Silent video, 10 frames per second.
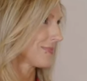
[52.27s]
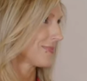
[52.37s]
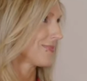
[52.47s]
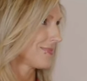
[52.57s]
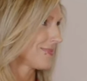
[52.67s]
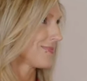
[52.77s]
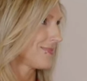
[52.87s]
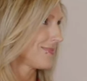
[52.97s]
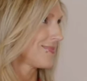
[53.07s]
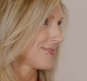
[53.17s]

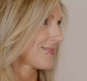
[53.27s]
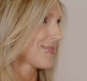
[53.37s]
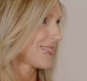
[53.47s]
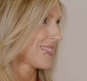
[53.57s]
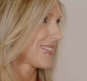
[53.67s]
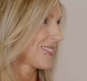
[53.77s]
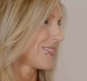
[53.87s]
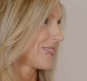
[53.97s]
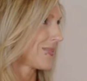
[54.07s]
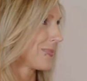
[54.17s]

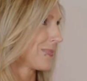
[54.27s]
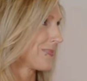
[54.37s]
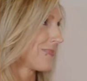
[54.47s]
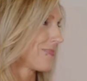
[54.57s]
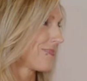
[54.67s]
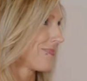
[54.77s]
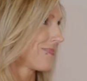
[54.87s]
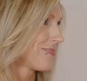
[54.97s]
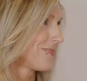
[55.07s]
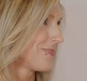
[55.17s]

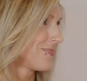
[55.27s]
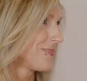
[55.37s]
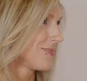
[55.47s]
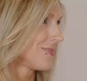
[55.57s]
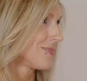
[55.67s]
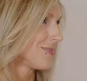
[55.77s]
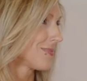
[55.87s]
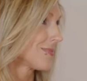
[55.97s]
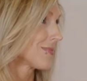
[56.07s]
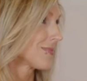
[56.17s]

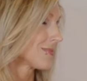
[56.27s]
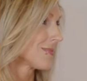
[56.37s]
[no speech]